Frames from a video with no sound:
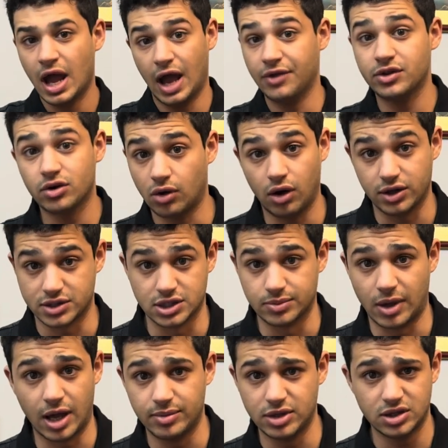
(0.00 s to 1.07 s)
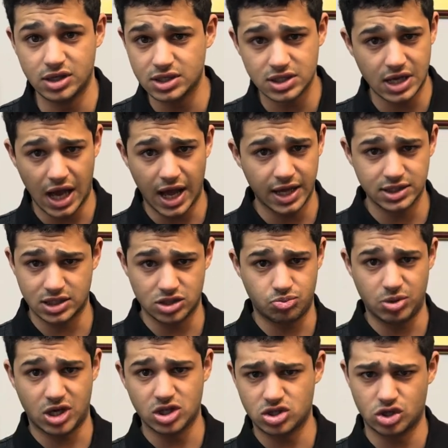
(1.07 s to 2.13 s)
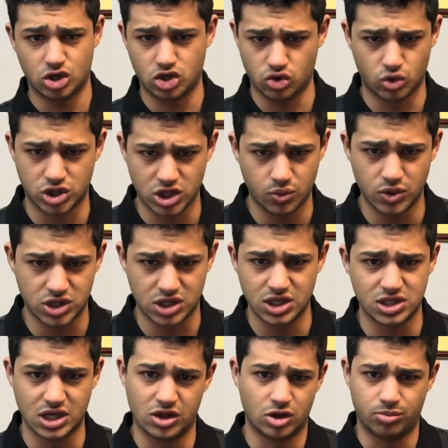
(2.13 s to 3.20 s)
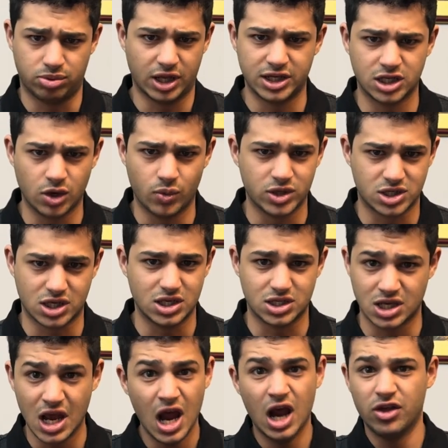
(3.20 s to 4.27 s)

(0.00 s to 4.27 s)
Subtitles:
And they're awesome. I mean, these guys, it's because they're sourcing whiskeys and they're blending whiskeys,